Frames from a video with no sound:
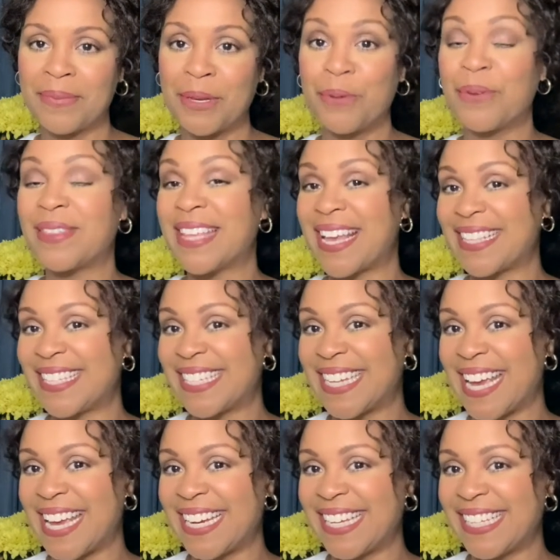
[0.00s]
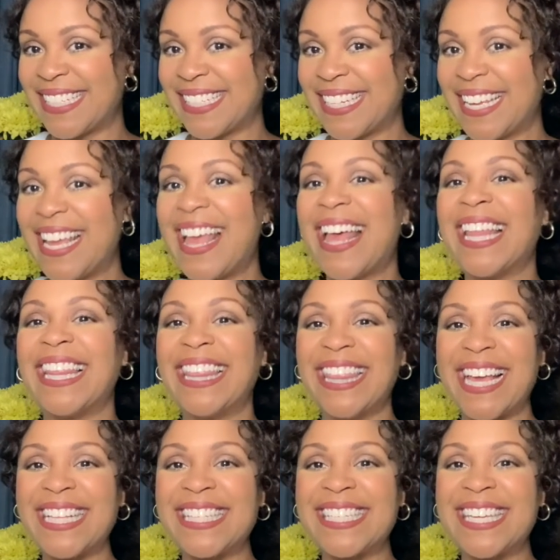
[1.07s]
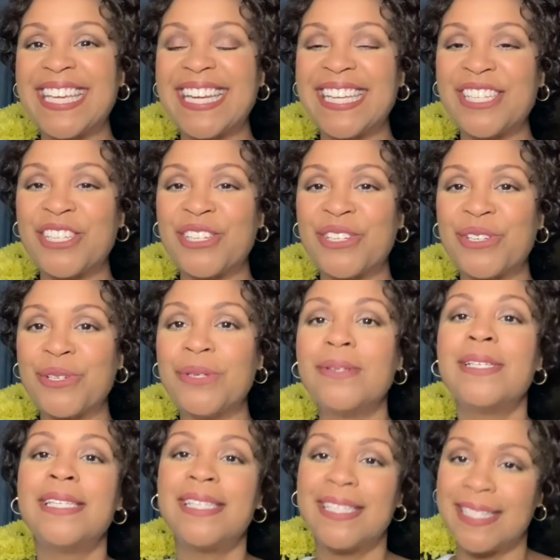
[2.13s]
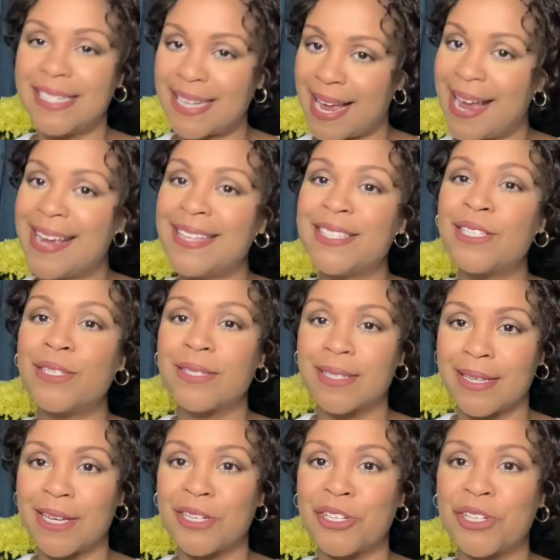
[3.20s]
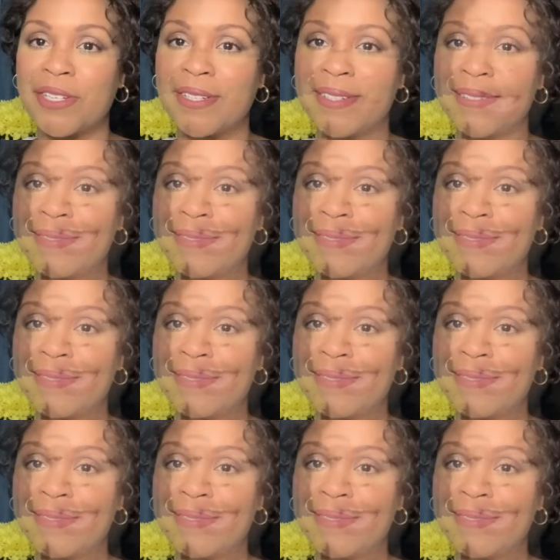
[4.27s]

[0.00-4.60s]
With that stated, let's get into today's discussion.